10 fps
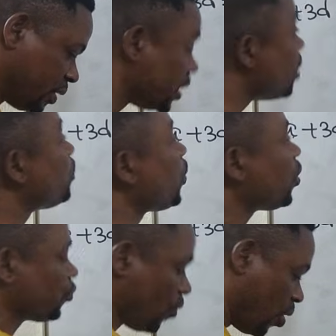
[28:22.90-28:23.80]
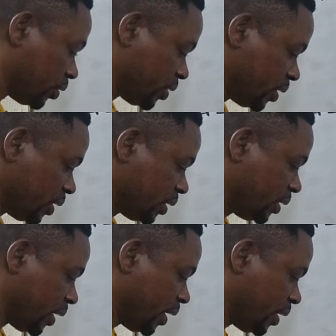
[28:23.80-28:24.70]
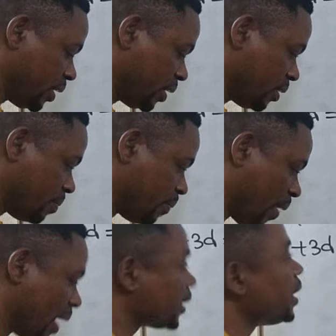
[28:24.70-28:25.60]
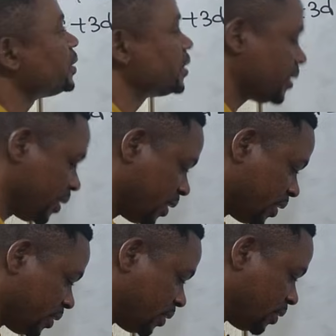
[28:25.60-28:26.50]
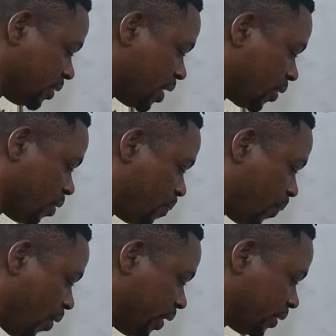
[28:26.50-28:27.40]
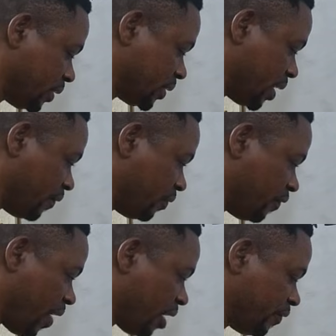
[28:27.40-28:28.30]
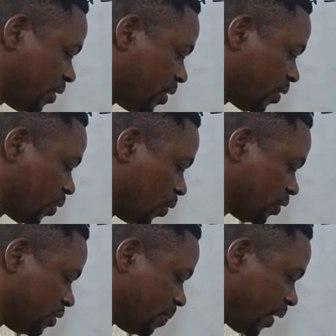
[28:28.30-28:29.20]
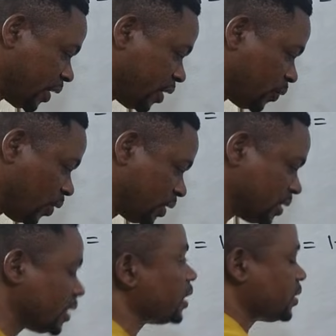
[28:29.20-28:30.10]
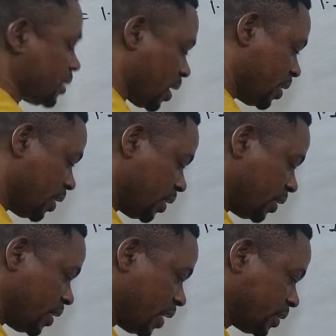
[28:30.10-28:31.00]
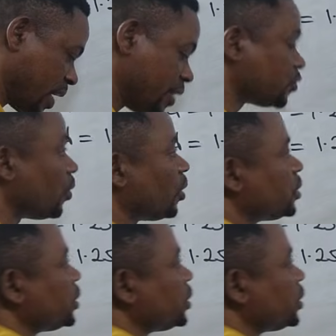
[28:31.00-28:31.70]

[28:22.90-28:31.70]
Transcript: Then plus what? 3 brackets. 0.75. Close the bracket. What is the answer? The answer is what?